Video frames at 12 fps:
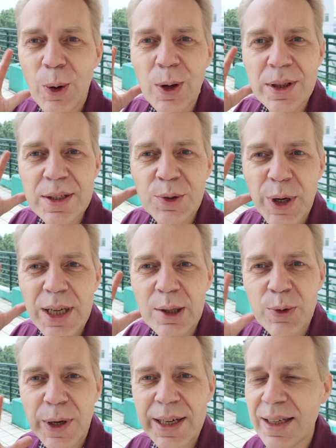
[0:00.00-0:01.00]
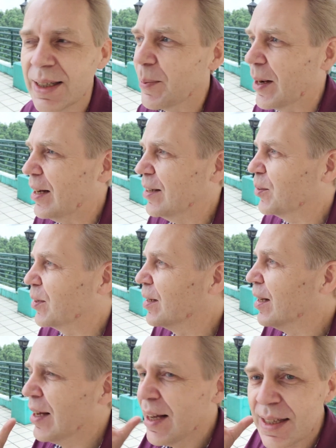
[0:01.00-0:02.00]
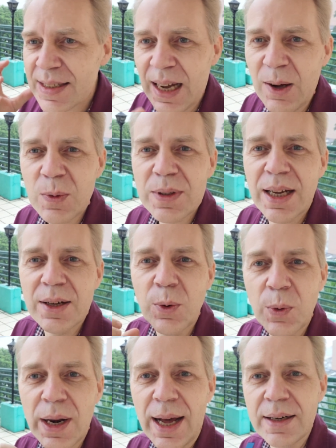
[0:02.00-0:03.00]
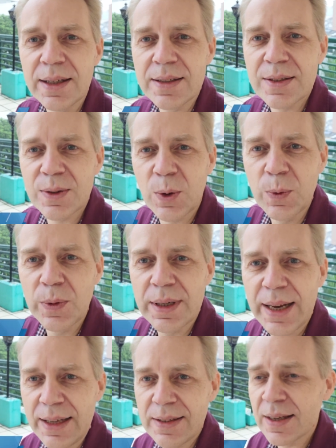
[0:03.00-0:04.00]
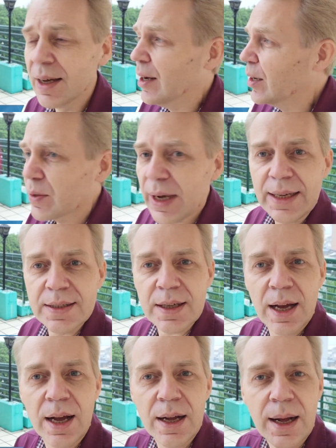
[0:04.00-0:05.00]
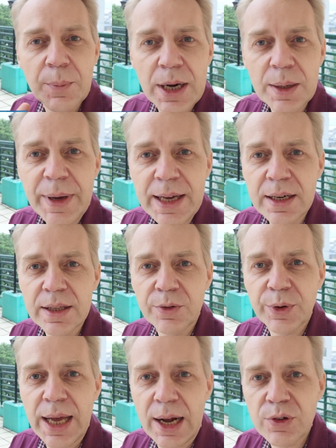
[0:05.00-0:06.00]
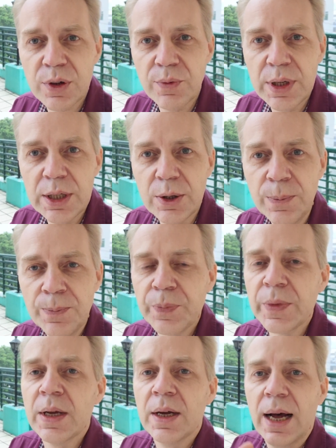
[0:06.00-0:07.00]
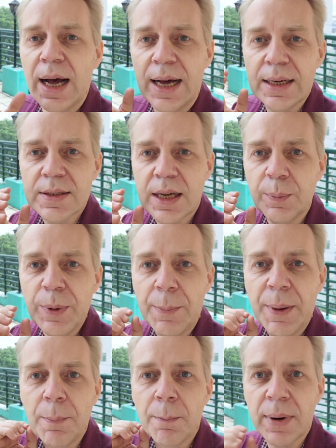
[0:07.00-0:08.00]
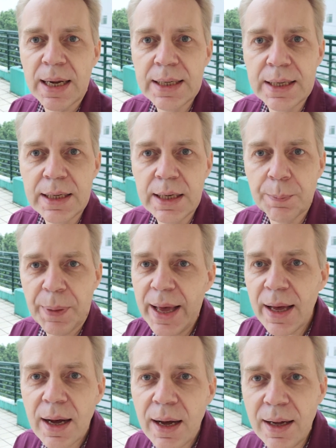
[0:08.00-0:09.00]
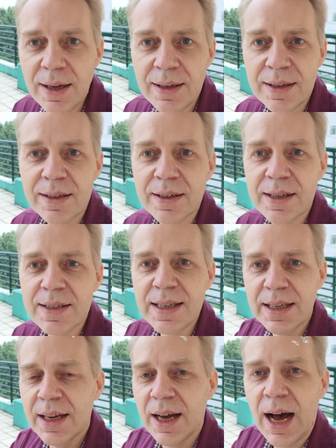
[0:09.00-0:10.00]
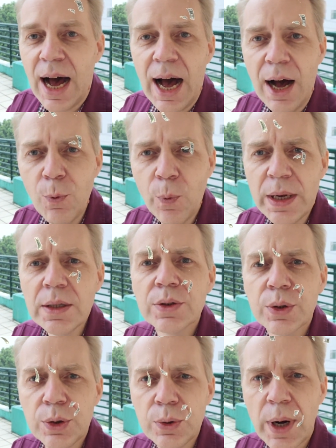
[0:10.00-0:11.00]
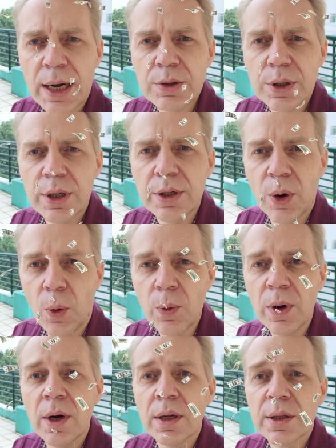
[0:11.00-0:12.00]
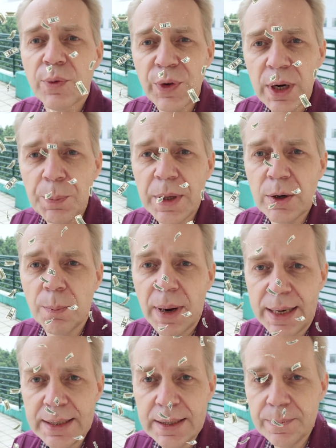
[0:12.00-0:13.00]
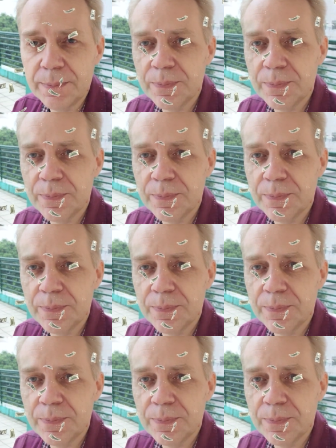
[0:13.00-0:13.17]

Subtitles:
all the trickle, diba? Yung sound ng ulan. It's so nice. So guys, I'm gonna make another reaction video. And it's gonna be about money. Pera. Kasi, how well do you actually know the Filipino money?